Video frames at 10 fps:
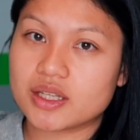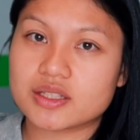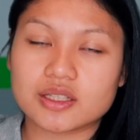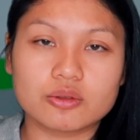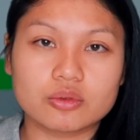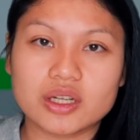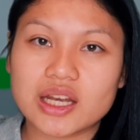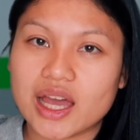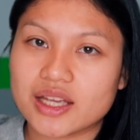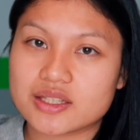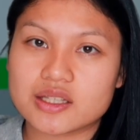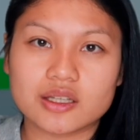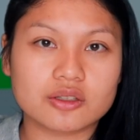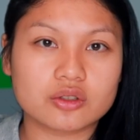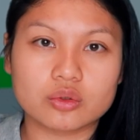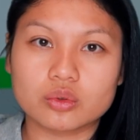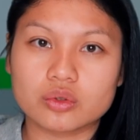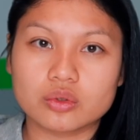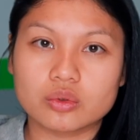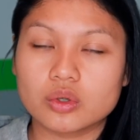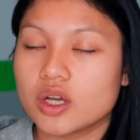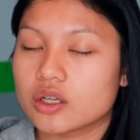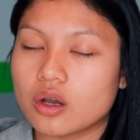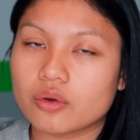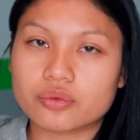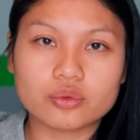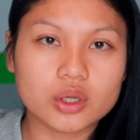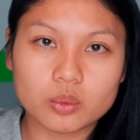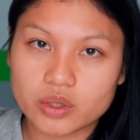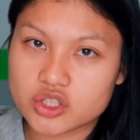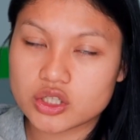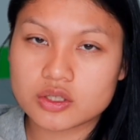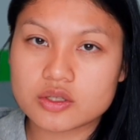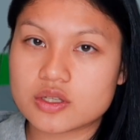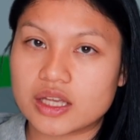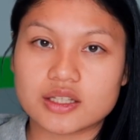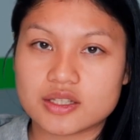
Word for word: it, you realize it, you, you go through your visions and